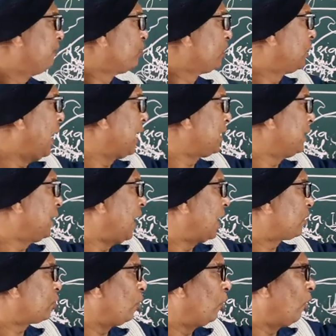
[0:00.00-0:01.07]
that is
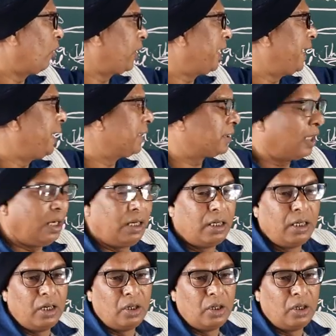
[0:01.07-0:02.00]
also known as the